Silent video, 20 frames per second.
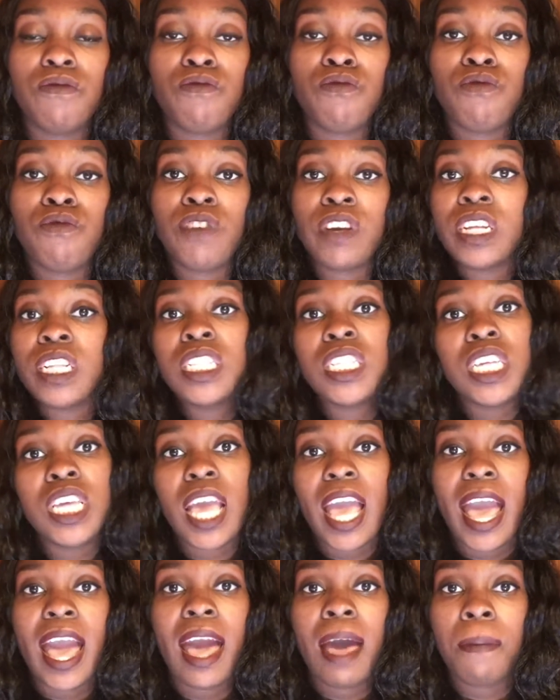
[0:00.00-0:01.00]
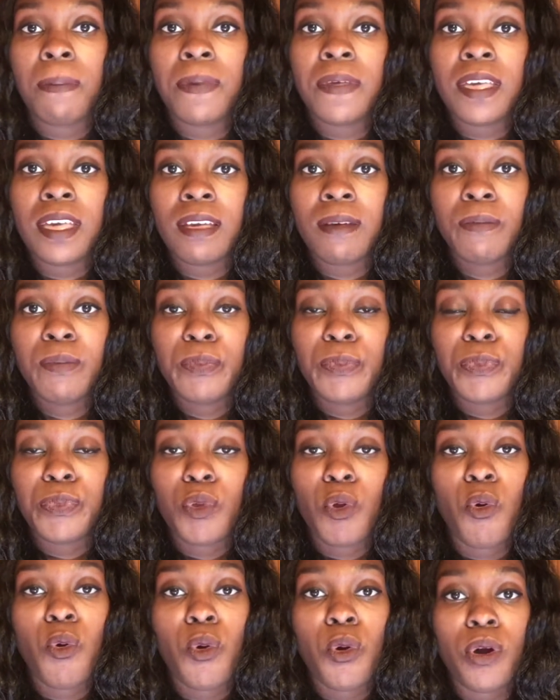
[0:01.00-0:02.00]
really happy
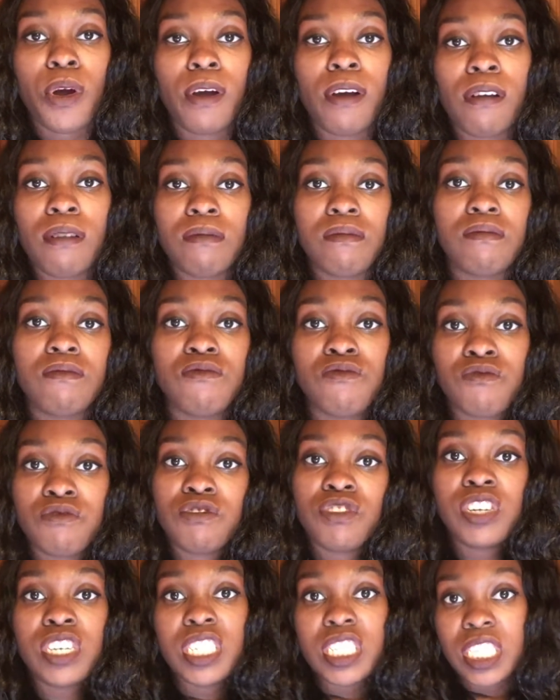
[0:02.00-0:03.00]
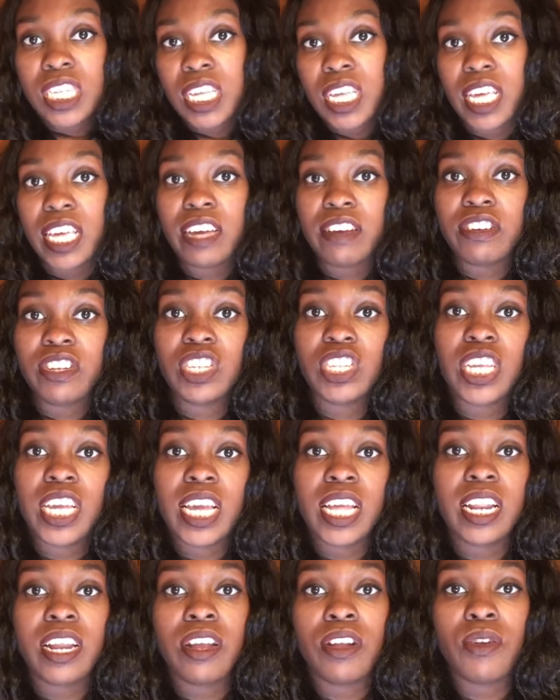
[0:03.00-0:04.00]
or really
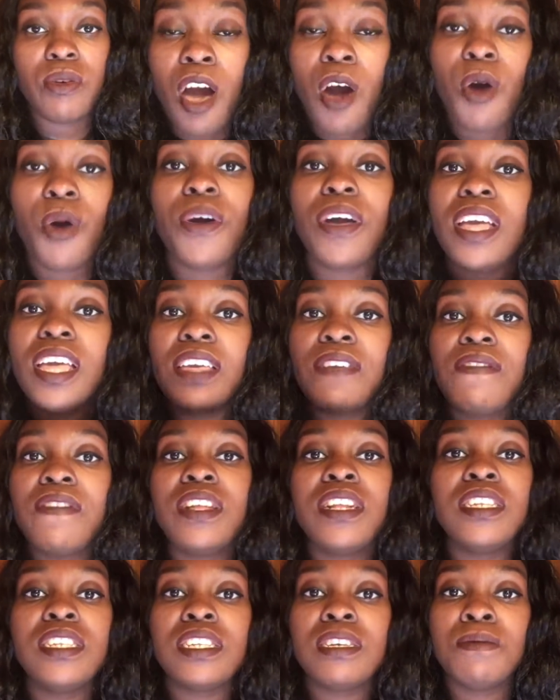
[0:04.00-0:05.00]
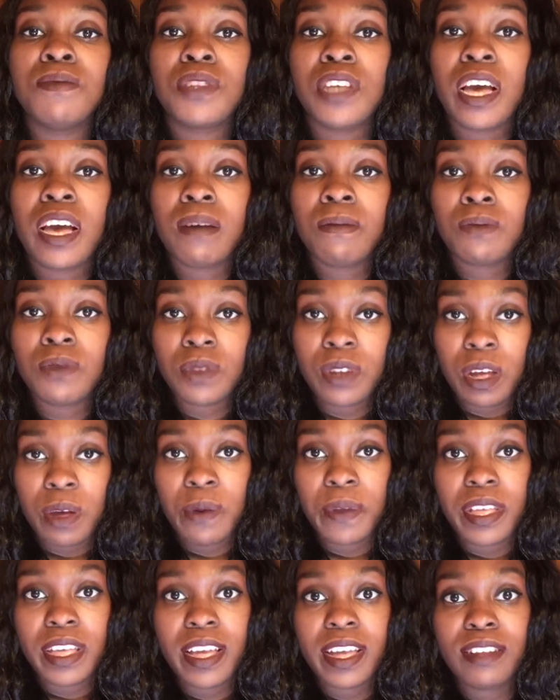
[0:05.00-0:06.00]
irritated, or even sometimes when
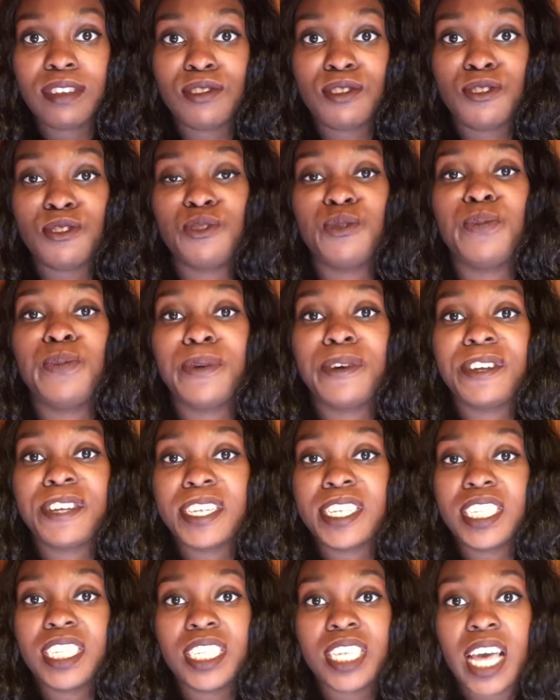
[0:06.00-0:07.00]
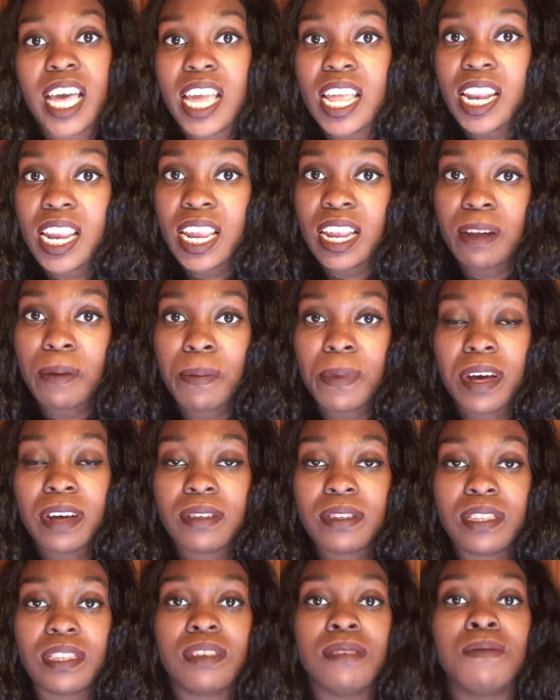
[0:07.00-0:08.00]
I would get super excited
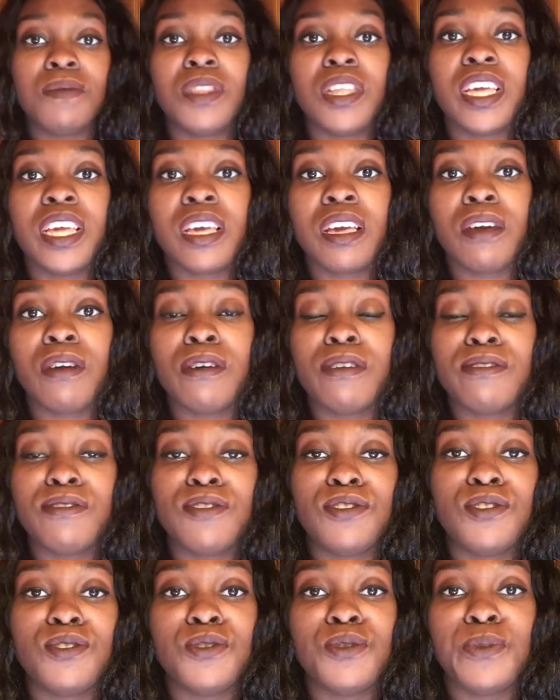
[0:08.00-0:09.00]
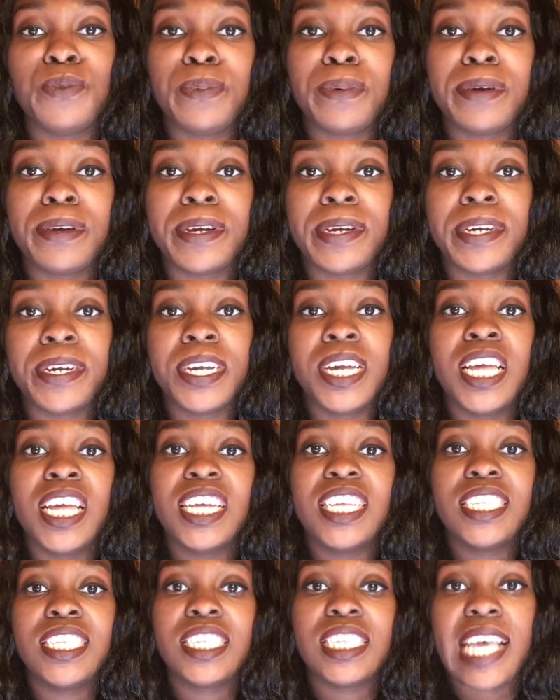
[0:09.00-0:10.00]
about something or super
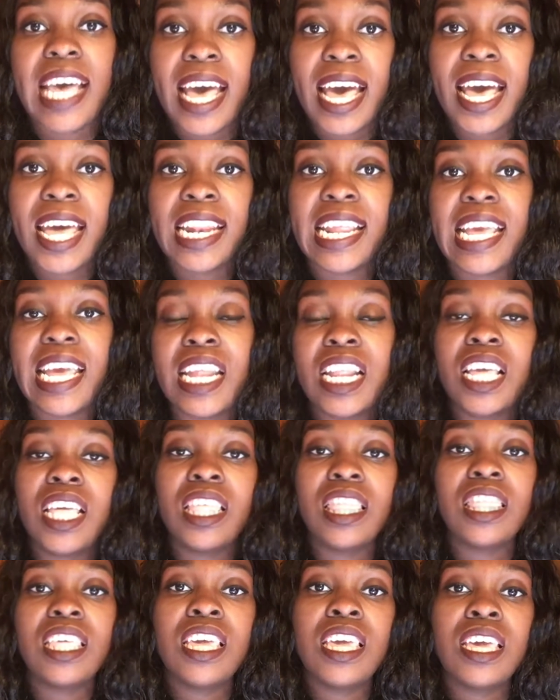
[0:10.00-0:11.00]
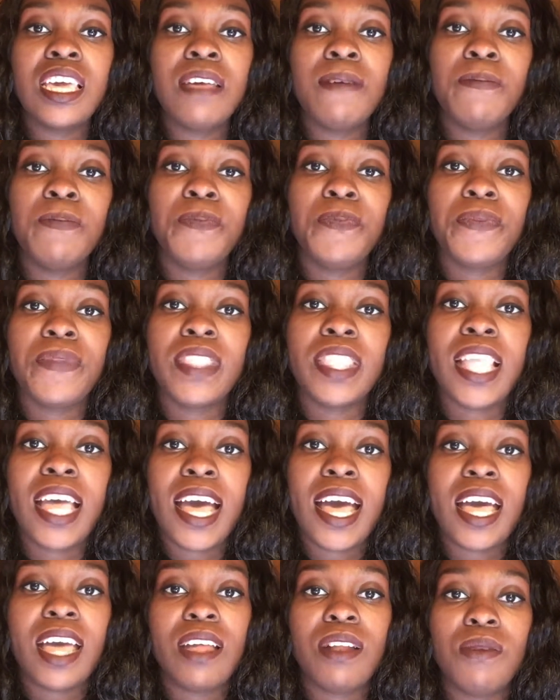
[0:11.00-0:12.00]
sad, anything
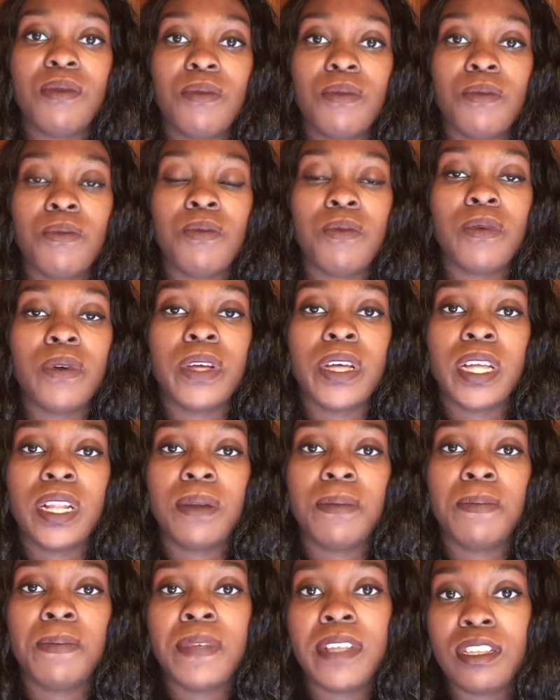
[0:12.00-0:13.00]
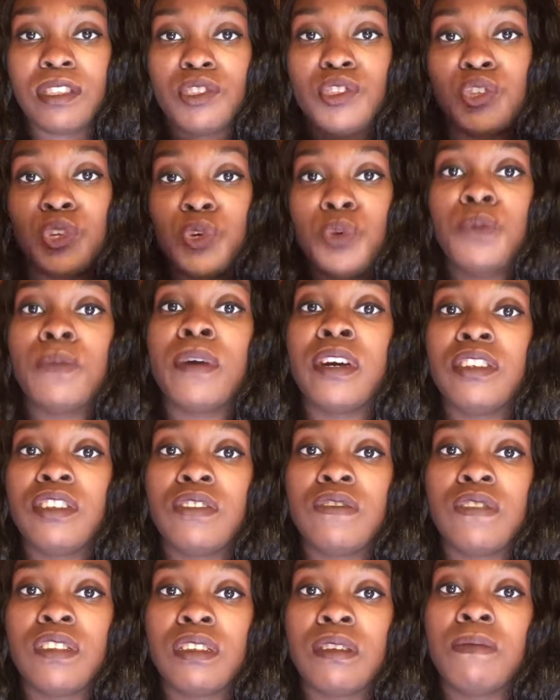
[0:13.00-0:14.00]
that would be too
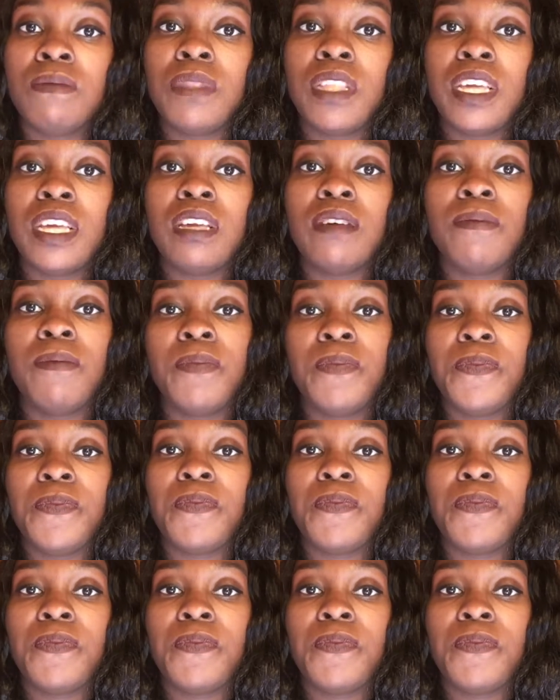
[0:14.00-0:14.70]
much of something,